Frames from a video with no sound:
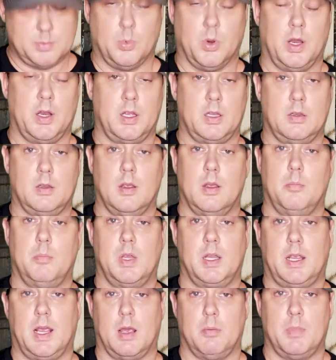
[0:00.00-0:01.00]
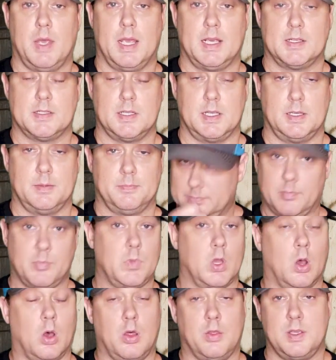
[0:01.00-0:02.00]
branded mid-cap magazine.
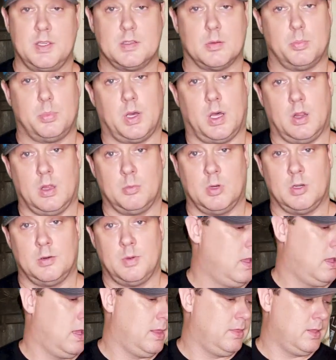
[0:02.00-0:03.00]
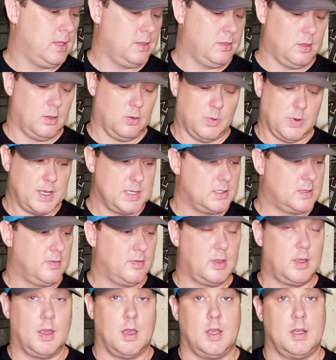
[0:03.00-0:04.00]
Now, all these are polymer, and then the rest
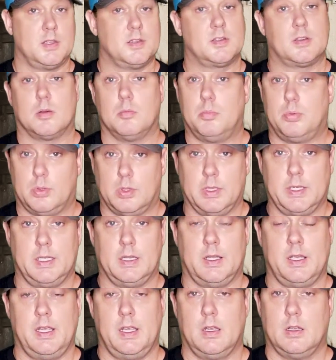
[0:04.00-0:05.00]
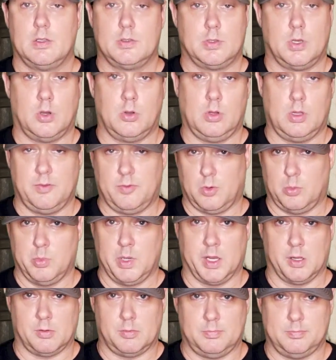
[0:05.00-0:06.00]
of the gun is totally full
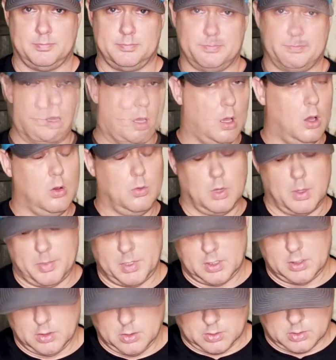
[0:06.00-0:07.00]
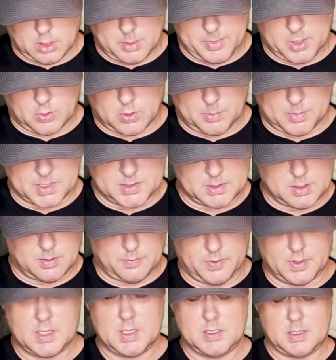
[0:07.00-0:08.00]
metal. Oh, let me correct
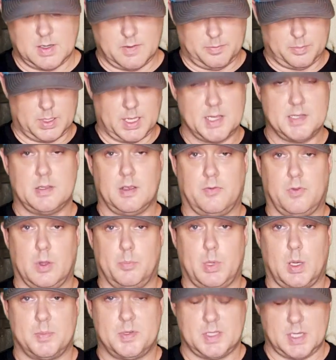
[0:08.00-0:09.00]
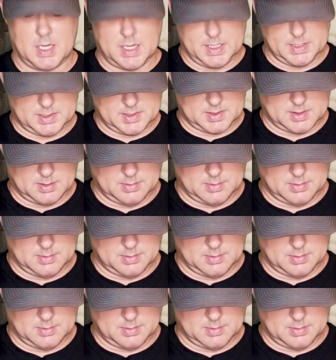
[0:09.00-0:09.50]
myself. It does have plastic flip-up sights.